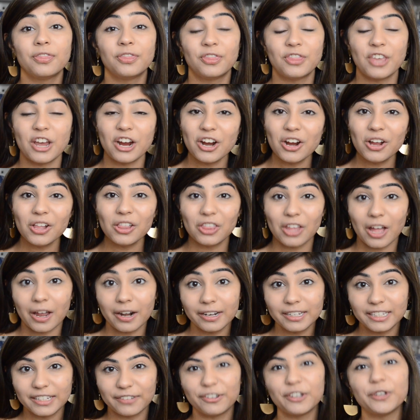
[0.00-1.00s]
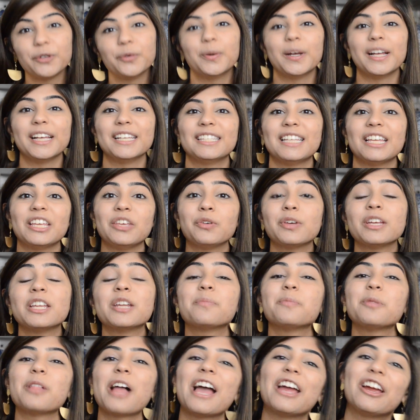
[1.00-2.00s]
There are a lot of different ways that you can
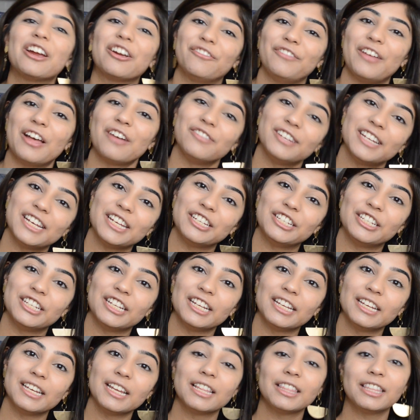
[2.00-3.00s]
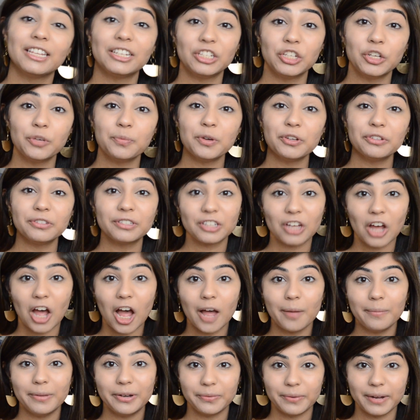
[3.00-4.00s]
apply your foundation. The two most
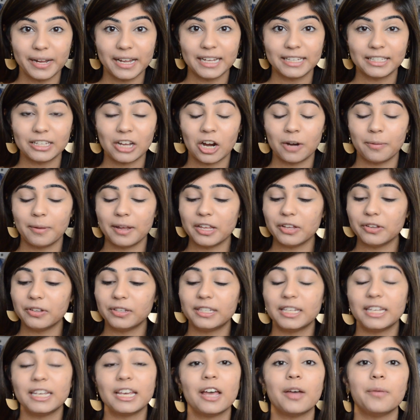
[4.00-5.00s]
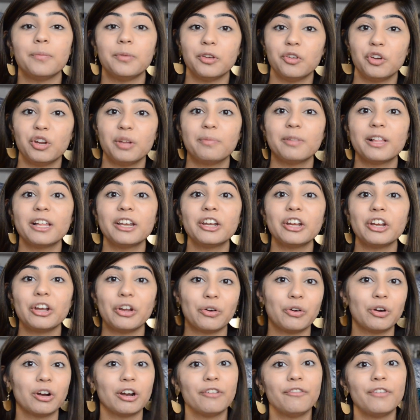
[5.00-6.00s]
common ways are by using a beauty
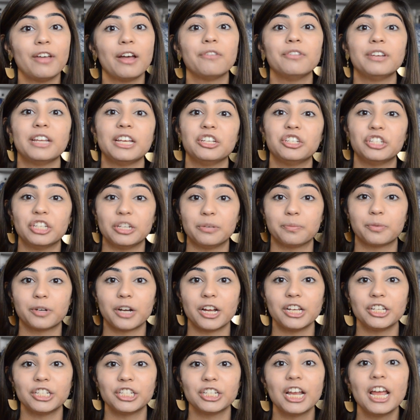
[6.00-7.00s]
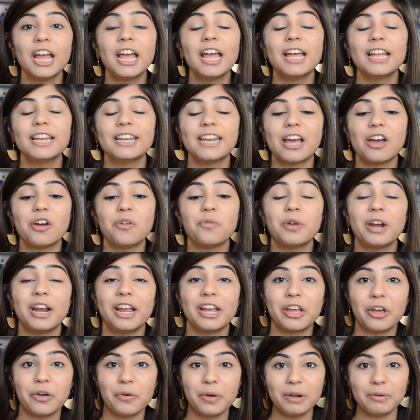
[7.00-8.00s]
blender or a foundation brush. Now, when
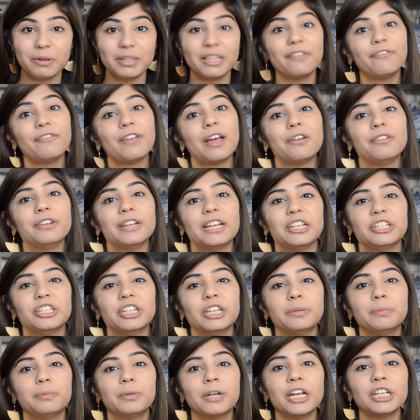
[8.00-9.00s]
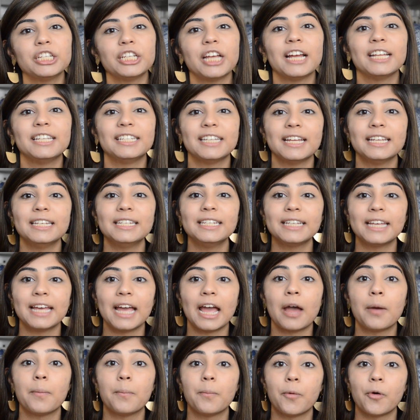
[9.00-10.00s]
I go in with a foundation brush, I tend to get
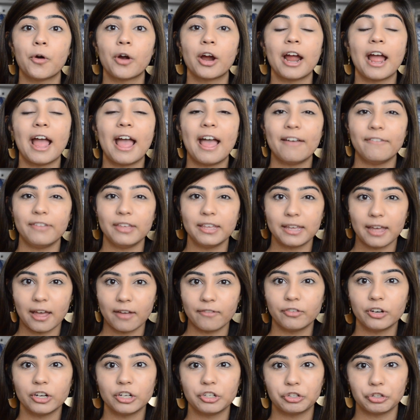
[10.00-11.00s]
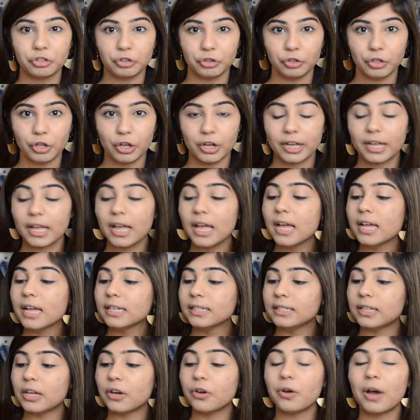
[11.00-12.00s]
a more heavy coverage look.
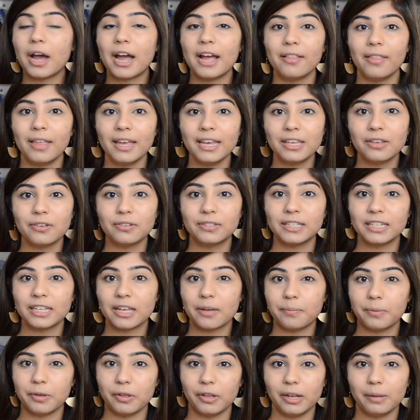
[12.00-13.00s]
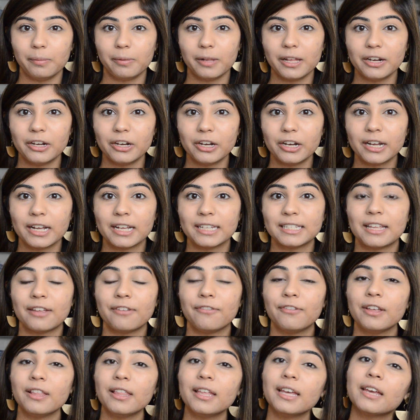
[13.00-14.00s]
So I like using a beauty blender because I
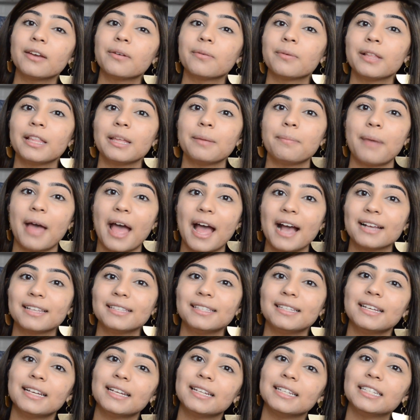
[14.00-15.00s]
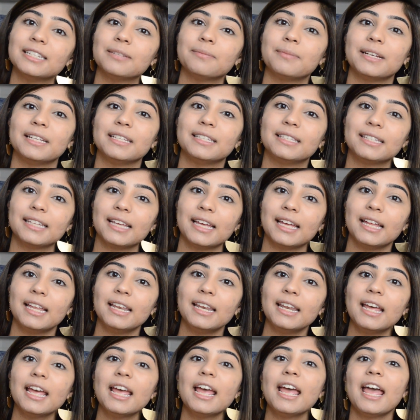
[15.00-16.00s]
feel like it really packs it into my
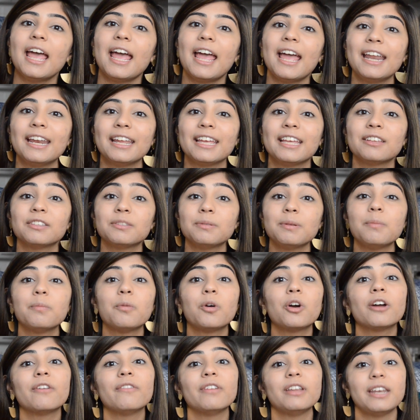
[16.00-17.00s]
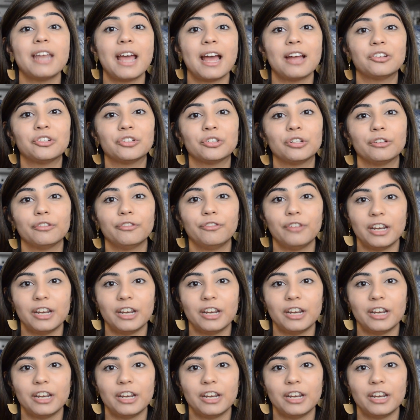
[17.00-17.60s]
skin and it gives me more of a natural